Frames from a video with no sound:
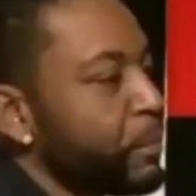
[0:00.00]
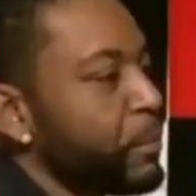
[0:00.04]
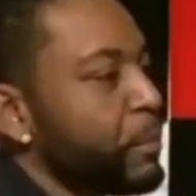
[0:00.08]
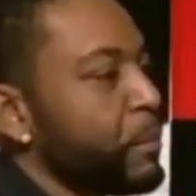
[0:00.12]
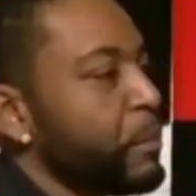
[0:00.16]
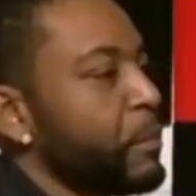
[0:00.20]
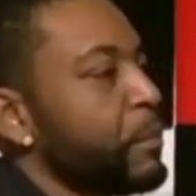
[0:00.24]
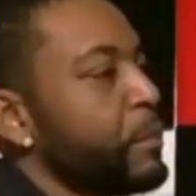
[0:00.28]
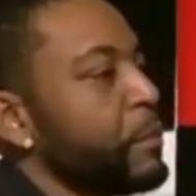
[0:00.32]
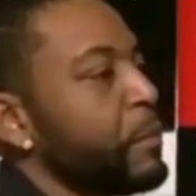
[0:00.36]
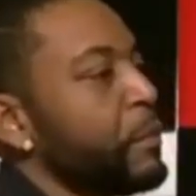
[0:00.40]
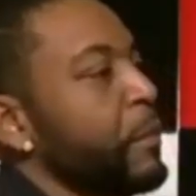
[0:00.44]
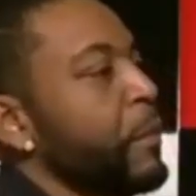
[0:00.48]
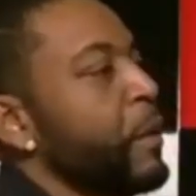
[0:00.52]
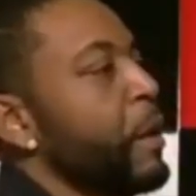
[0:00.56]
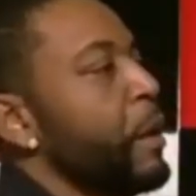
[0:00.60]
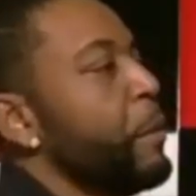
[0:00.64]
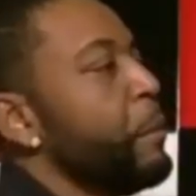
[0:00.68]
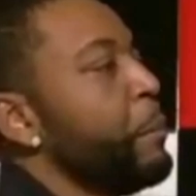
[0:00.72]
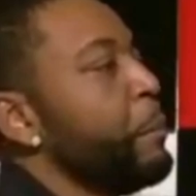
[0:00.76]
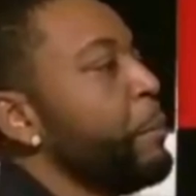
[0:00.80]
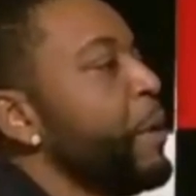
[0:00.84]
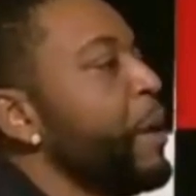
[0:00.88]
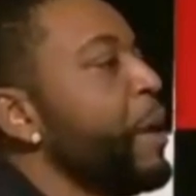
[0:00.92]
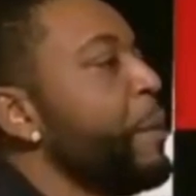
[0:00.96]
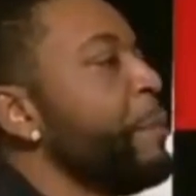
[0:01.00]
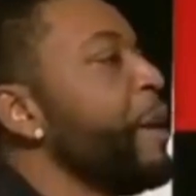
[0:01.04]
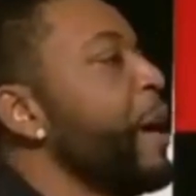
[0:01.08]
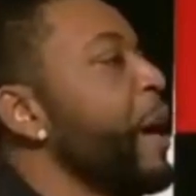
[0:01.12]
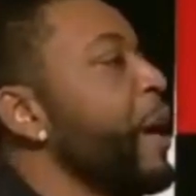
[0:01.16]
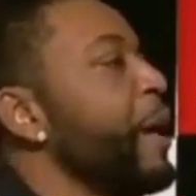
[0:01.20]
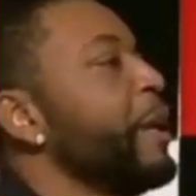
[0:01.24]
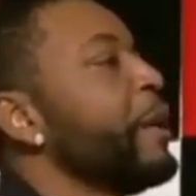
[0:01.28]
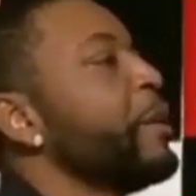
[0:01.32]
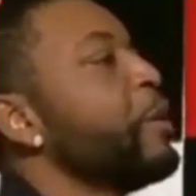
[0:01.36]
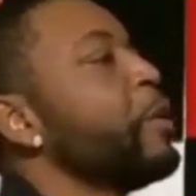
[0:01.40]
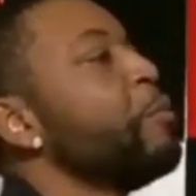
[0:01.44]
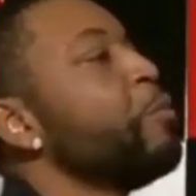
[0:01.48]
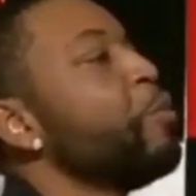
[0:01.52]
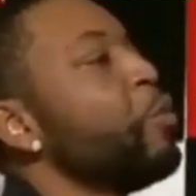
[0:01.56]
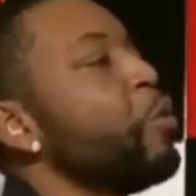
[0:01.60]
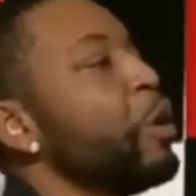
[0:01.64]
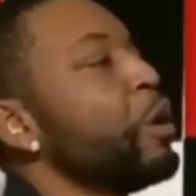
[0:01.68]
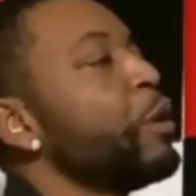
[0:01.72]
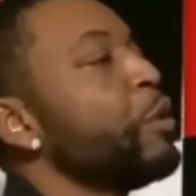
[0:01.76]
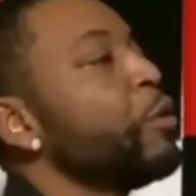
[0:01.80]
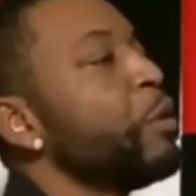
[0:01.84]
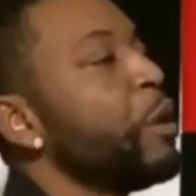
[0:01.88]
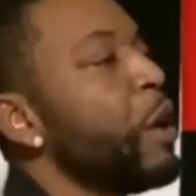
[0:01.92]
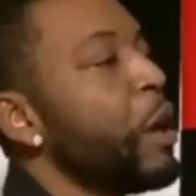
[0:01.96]
him sheriff. In America, you
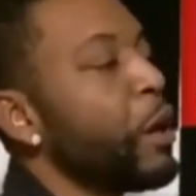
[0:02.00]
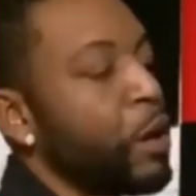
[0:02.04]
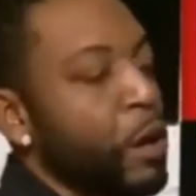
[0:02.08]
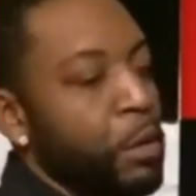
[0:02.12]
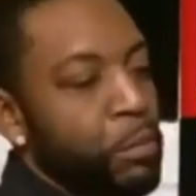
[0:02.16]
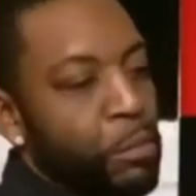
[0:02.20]
call him